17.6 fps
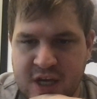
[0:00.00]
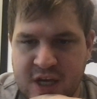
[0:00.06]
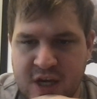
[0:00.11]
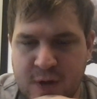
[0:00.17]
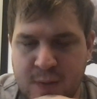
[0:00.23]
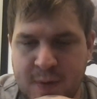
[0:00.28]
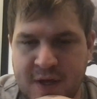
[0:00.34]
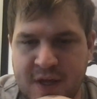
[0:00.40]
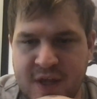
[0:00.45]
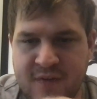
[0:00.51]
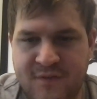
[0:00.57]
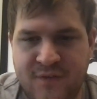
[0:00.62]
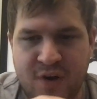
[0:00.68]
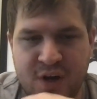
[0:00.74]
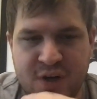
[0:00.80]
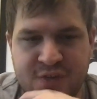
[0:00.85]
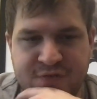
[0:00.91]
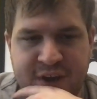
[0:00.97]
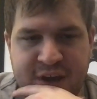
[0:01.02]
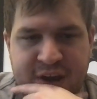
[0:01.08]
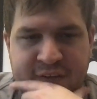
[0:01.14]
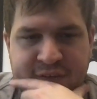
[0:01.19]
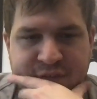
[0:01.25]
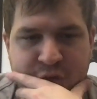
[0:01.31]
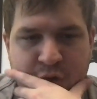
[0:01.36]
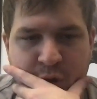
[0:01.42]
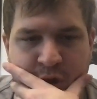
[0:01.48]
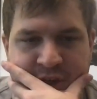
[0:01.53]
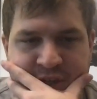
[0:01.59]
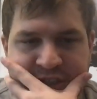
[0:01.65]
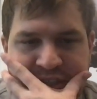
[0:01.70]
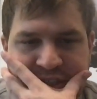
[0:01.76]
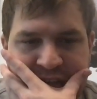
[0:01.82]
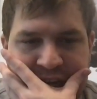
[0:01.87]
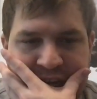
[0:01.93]
It'd be the first Final Four
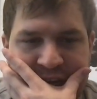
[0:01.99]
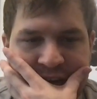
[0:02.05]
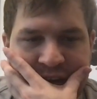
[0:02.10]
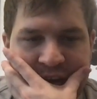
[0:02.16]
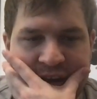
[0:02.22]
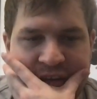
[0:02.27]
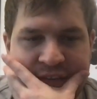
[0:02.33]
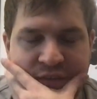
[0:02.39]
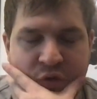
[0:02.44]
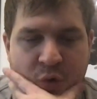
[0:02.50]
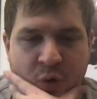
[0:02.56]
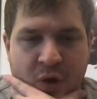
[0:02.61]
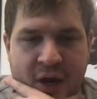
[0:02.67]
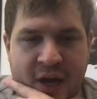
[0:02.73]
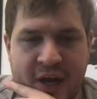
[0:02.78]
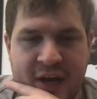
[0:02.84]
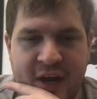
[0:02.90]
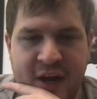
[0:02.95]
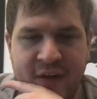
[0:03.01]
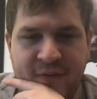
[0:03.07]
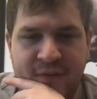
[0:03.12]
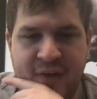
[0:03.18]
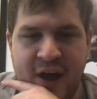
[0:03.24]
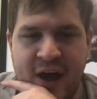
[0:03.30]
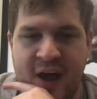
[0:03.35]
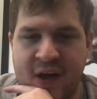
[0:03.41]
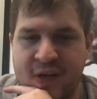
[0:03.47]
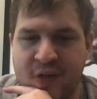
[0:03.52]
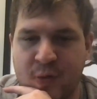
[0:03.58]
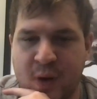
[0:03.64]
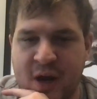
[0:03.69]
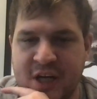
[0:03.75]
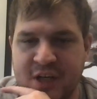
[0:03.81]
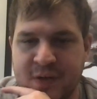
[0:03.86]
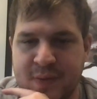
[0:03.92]
since 1994-1995. The
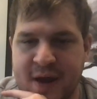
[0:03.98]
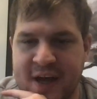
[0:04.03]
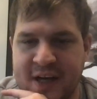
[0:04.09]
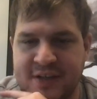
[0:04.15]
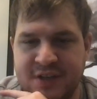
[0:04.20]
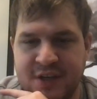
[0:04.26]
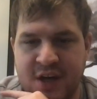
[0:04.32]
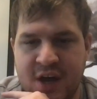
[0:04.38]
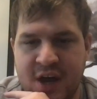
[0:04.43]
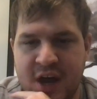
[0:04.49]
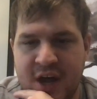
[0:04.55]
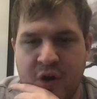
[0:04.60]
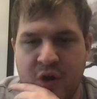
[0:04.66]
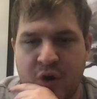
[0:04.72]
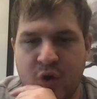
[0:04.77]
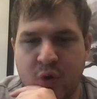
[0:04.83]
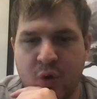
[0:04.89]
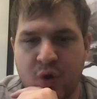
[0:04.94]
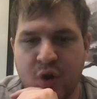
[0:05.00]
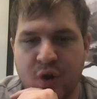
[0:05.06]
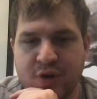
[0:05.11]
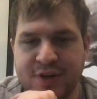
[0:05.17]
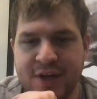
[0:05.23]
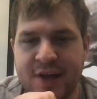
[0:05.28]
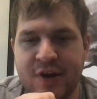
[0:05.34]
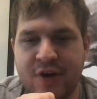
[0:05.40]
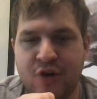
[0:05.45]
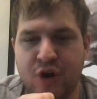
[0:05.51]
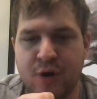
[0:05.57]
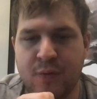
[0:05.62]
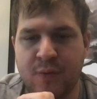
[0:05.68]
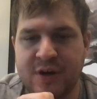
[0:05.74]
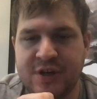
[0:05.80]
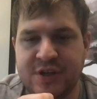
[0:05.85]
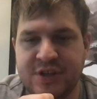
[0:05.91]
Razorbacks, who were coached under
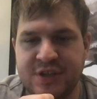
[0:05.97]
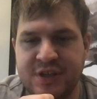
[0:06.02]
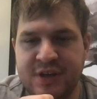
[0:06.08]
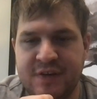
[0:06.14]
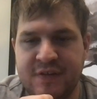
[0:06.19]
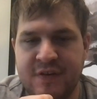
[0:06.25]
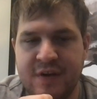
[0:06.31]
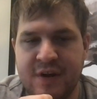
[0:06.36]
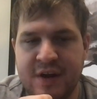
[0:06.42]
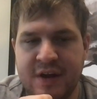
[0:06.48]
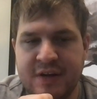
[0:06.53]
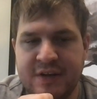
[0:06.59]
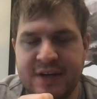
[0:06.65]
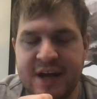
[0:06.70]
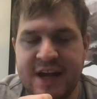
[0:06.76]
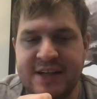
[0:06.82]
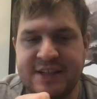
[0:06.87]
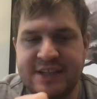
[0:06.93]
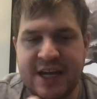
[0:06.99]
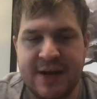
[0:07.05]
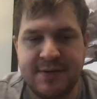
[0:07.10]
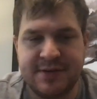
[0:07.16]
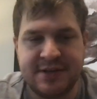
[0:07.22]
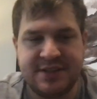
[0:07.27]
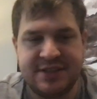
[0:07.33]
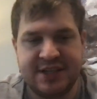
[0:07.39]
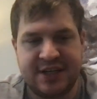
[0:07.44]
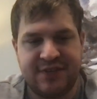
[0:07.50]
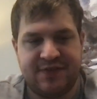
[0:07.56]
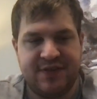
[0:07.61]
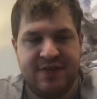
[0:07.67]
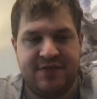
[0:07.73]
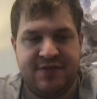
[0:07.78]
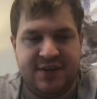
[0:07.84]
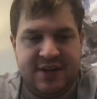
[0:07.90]
Norm Richardson. Tonight's game is at
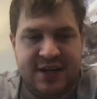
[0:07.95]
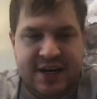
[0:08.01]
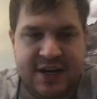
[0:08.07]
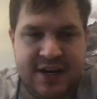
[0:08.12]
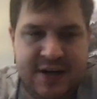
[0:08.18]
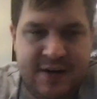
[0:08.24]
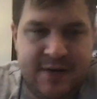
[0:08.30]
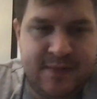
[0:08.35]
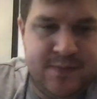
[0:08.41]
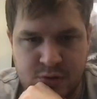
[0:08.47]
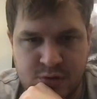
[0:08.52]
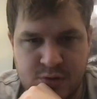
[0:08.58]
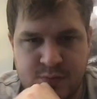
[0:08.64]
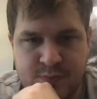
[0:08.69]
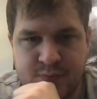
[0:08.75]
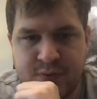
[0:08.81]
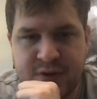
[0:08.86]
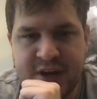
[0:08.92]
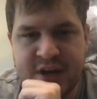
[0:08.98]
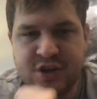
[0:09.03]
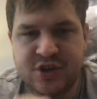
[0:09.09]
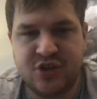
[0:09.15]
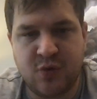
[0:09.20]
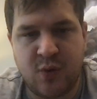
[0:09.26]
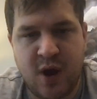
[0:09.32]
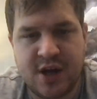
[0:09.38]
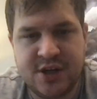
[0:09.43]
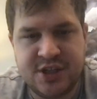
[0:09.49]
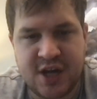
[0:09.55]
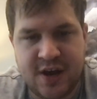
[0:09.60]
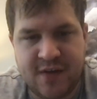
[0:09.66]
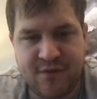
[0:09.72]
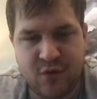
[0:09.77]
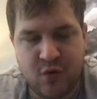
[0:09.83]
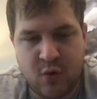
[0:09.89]
6:15. Players to watch
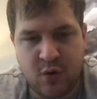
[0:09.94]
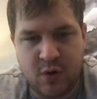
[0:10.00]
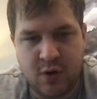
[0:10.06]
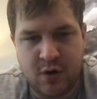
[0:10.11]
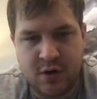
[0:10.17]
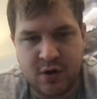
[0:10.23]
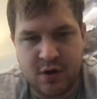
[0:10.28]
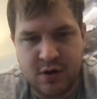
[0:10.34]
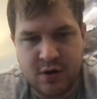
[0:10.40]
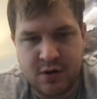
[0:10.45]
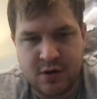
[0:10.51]
out for.